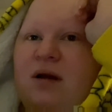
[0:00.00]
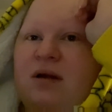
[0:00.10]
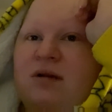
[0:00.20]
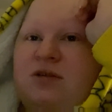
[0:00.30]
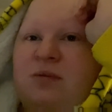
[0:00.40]

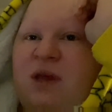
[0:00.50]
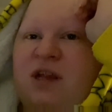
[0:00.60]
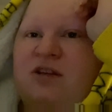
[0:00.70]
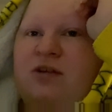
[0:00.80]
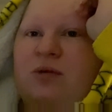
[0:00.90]
Some
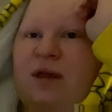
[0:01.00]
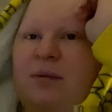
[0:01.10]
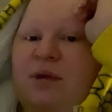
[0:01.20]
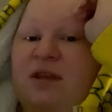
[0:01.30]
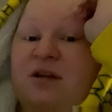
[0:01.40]
kids do
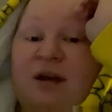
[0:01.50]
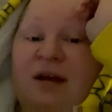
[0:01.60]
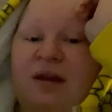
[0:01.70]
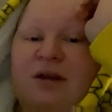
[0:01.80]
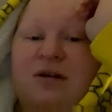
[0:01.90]
that when they're
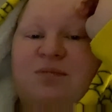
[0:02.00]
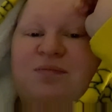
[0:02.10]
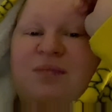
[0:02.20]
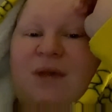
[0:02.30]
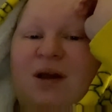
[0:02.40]
tired,
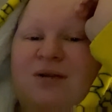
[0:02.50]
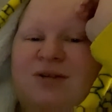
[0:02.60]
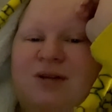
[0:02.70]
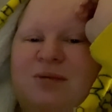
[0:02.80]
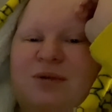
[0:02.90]
or
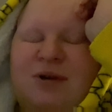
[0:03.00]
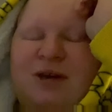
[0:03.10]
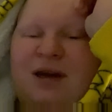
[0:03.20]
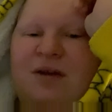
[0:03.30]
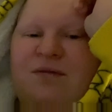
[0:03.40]
she just
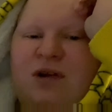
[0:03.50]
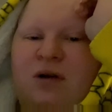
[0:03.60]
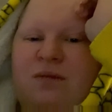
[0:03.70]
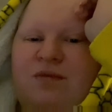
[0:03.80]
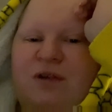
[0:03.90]
did it for
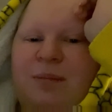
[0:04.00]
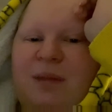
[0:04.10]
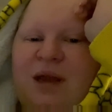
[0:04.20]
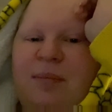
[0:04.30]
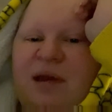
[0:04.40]
comfort
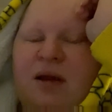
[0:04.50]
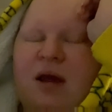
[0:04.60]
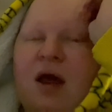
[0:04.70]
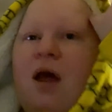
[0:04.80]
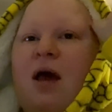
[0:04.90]
maybe.
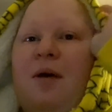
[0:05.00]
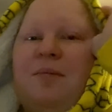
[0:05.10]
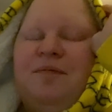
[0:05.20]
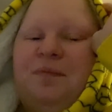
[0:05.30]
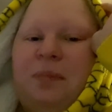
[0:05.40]

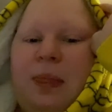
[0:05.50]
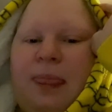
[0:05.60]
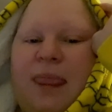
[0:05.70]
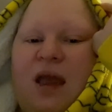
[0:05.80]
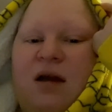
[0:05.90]

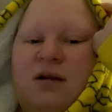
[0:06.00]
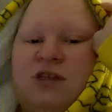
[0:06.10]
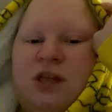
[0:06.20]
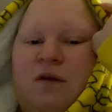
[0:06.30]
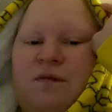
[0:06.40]
And
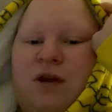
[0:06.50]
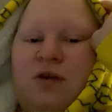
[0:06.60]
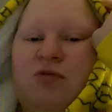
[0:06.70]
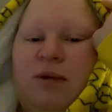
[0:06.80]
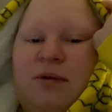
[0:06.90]
she loved a
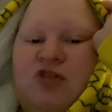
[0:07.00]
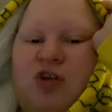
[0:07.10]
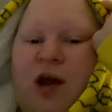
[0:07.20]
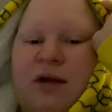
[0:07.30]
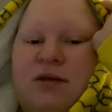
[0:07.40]
green
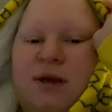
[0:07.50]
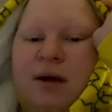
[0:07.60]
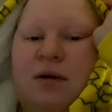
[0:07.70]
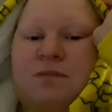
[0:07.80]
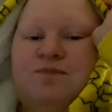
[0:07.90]

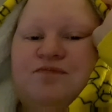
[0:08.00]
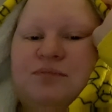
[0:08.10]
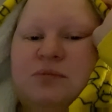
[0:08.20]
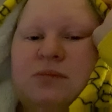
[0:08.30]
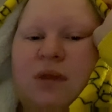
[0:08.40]
tractor,
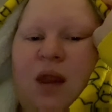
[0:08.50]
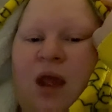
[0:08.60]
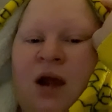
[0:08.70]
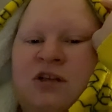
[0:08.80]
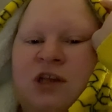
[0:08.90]

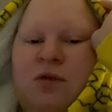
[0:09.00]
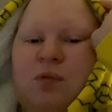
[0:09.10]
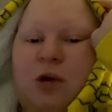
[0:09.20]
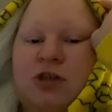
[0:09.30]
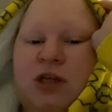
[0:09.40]
and she loved
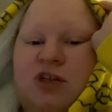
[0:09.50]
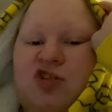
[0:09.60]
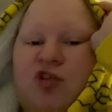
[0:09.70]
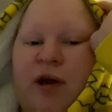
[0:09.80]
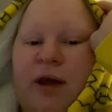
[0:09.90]
watching
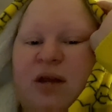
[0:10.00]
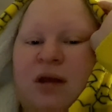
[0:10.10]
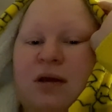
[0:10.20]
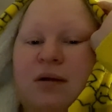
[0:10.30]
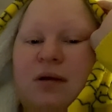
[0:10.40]

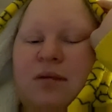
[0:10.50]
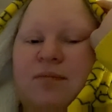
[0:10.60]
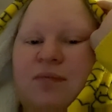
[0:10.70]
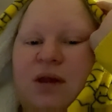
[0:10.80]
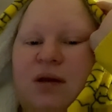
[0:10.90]
Shrek,
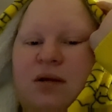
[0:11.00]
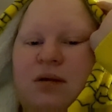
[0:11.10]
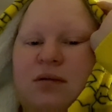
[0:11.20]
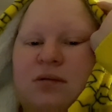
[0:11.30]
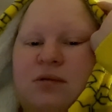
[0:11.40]

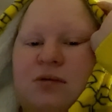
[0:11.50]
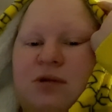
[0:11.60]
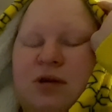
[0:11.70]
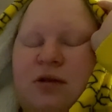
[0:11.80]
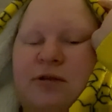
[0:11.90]
and
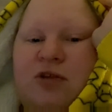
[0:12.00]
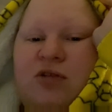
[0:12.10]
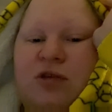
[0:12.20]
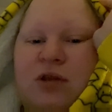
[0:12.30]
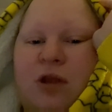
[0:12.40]
she
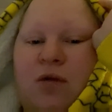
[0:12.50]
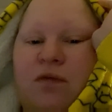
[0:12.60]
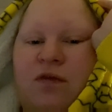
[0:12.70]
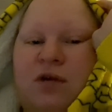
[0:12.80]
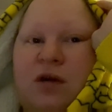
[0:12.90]
just
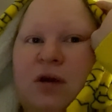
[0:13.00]
loved